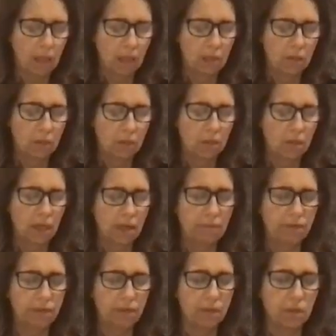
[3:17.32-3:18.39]
So this
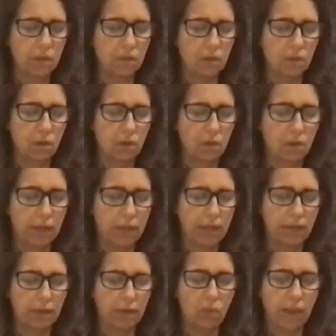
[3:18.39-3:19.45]
emphasis on
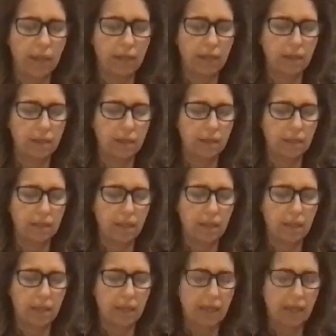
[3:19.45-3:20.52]
our awareness
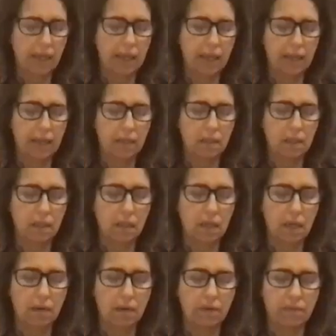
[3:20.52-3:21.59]
and
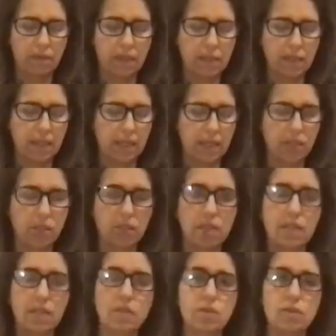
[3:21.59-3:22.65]
our investigation
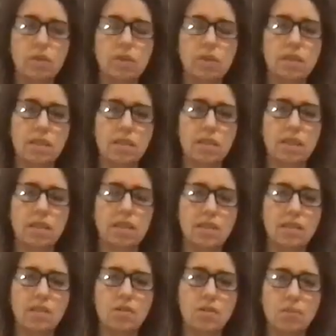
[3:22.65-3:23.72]
is on, as I said,
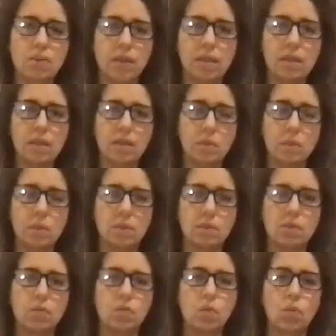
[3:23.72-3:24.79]
this direct
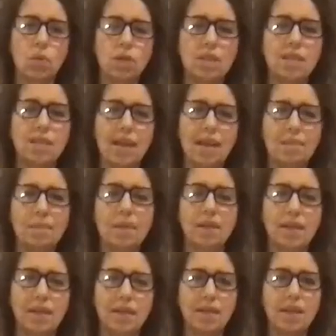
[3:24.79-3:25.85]
experience. What is
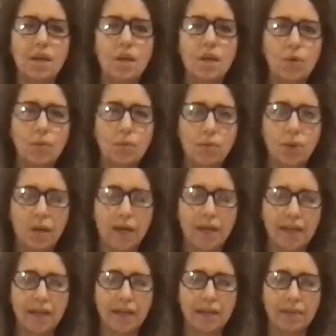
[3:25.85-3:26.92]
happening right
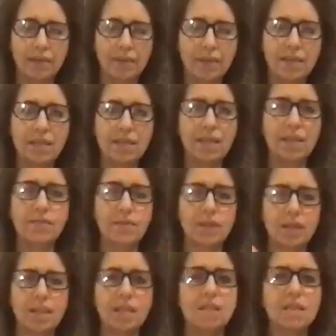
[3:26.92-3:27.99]
now? It's never
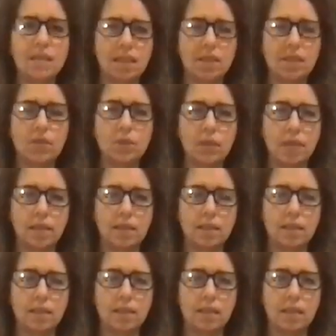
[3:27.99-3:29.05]
an intellectual
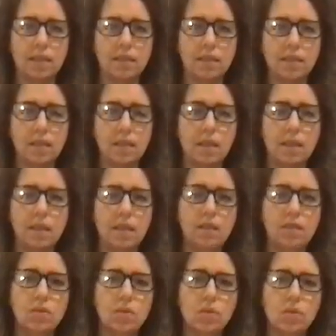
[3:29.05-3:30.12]
exercise.
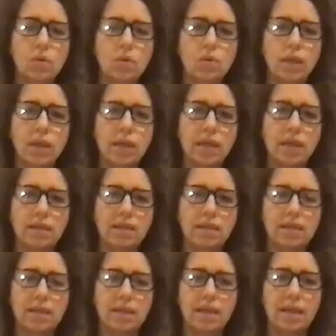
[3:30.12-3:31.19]
It's
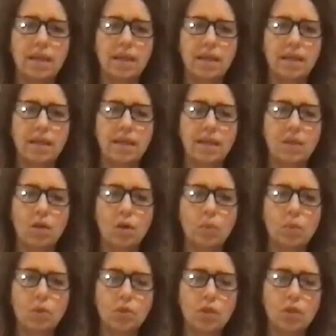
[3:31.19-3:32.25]
always the
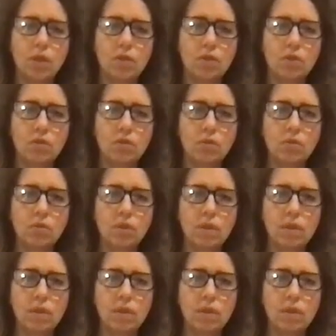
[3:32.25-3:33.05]
opportunity to